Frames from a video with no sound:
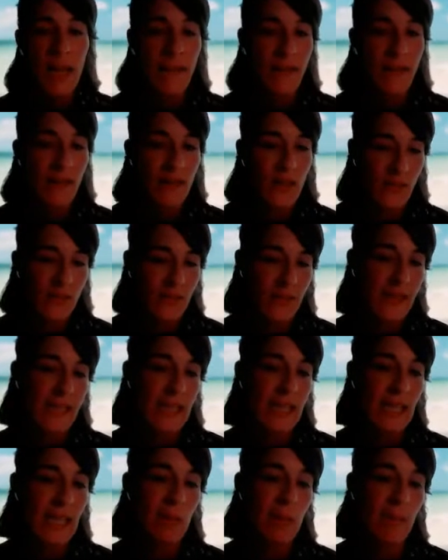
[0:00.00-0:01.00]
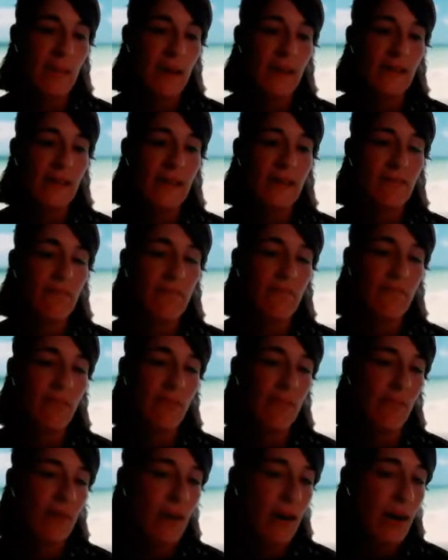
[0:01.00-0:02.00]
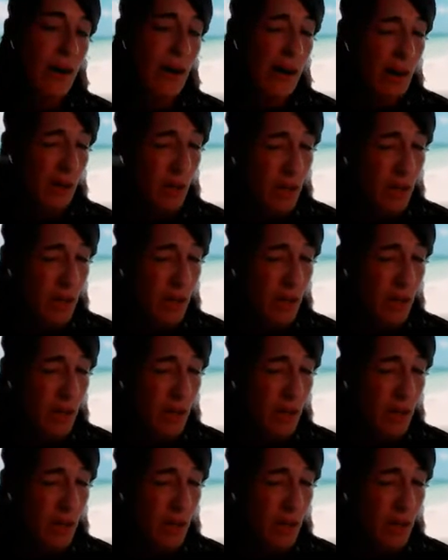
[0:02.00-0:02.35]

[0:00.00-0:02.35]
the toxicity impacts are